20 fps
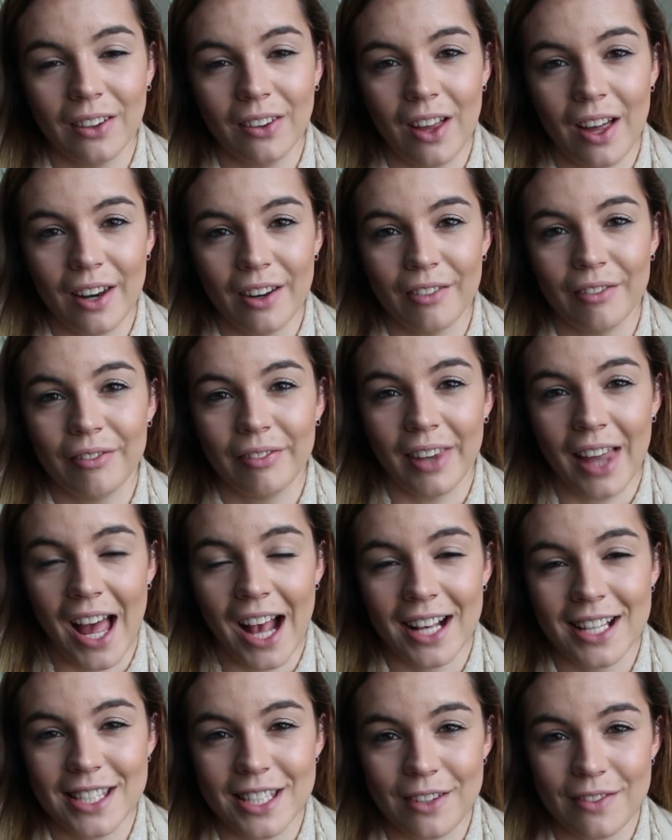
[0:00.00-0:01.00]
a lot of
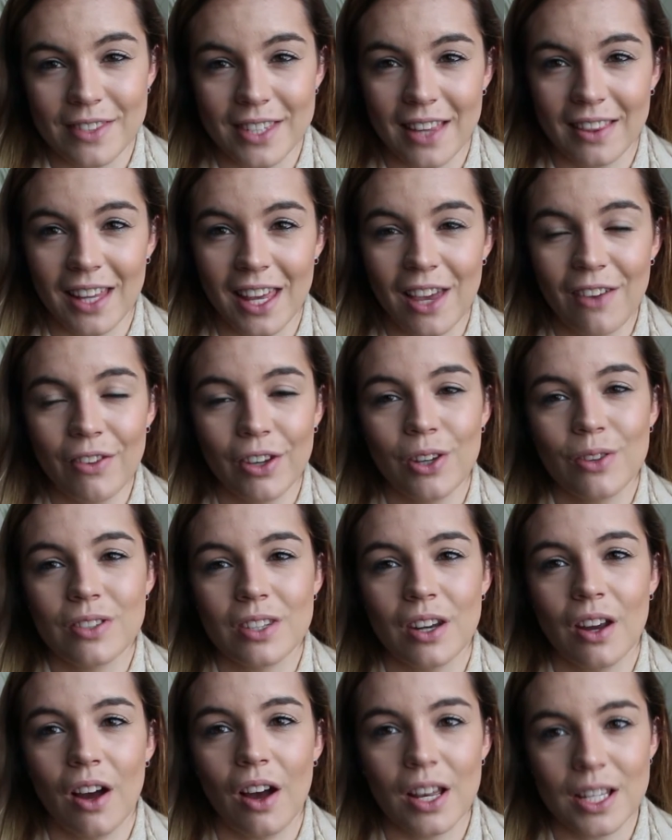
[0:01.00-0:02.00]
laxatives that they even use
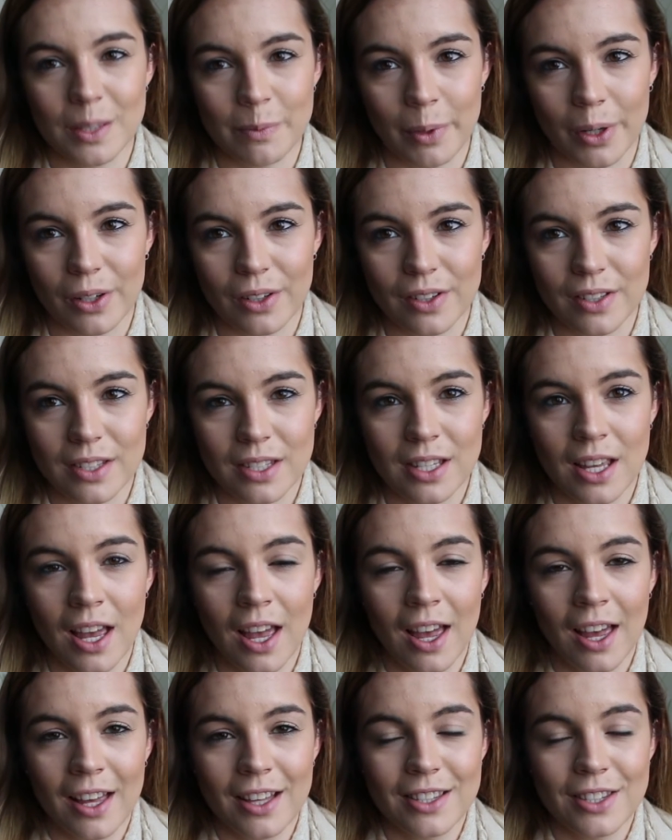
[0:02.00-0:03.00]
in hospitals.
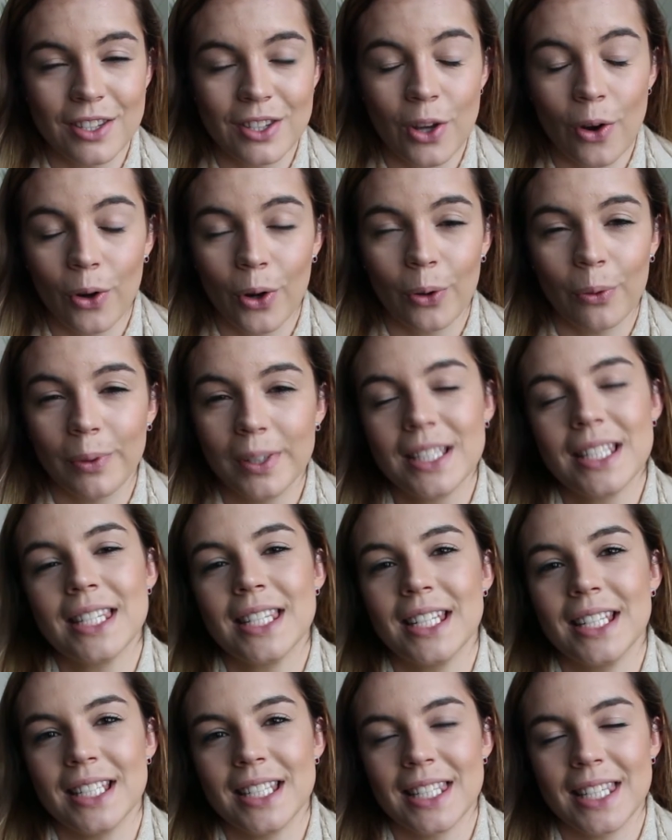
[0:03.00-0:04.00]
No
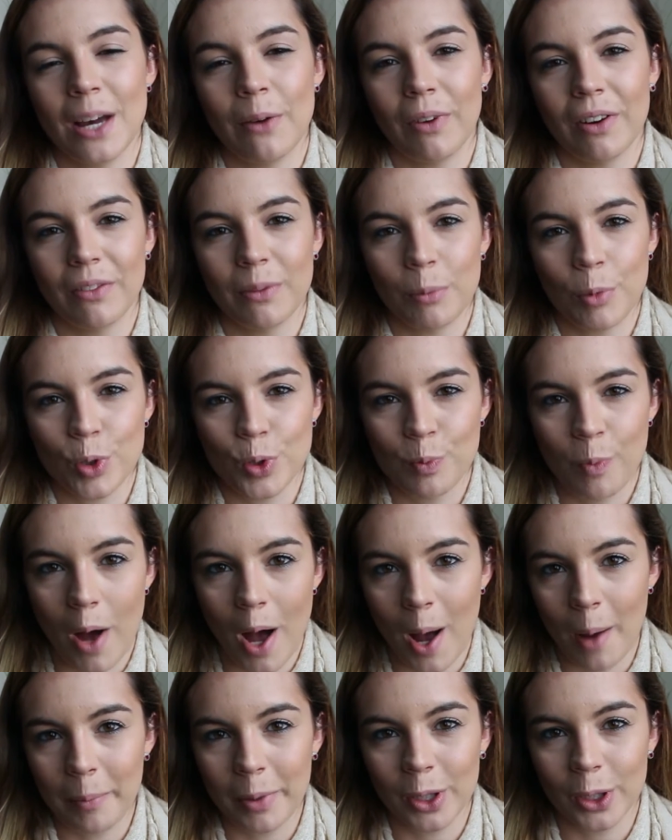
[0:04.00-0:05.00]
coincidence that one of the most
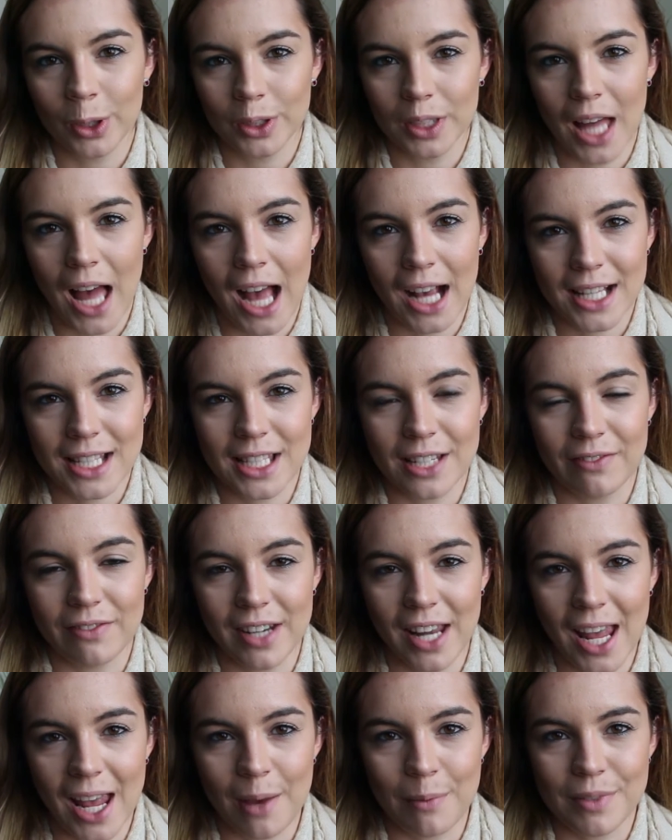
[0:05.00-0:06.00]
popular laxative
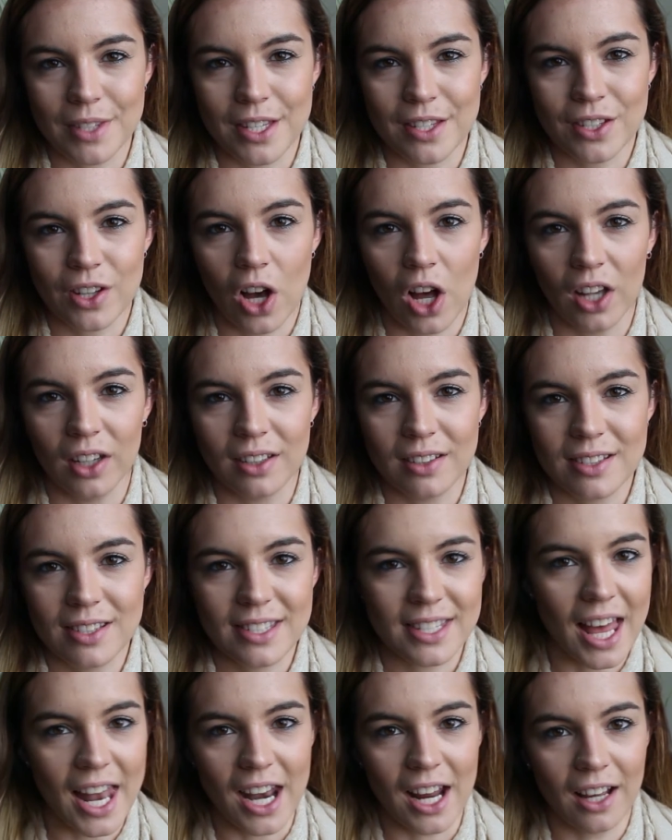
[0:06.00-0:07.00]
names is called
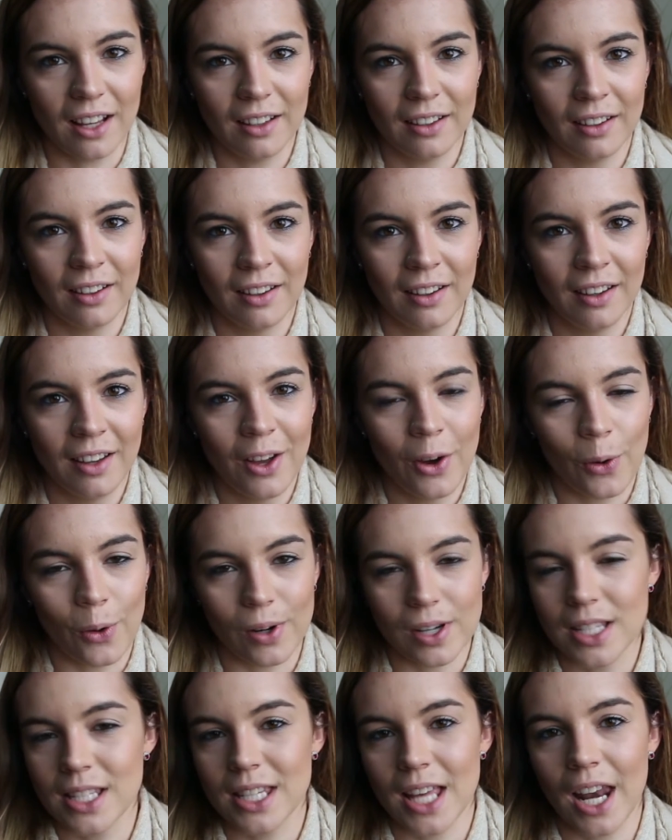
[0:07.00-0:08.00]
senna
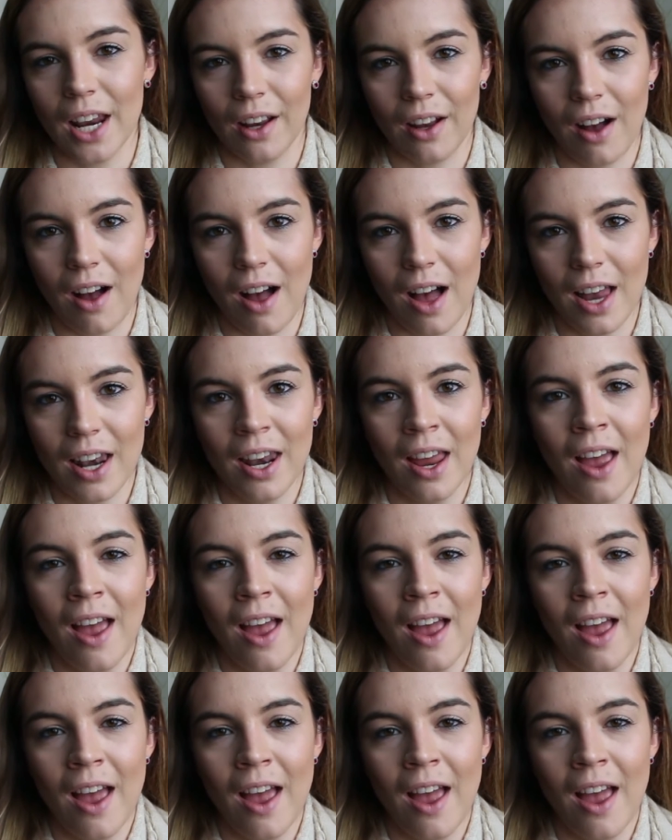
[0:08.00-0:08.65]
or senacot.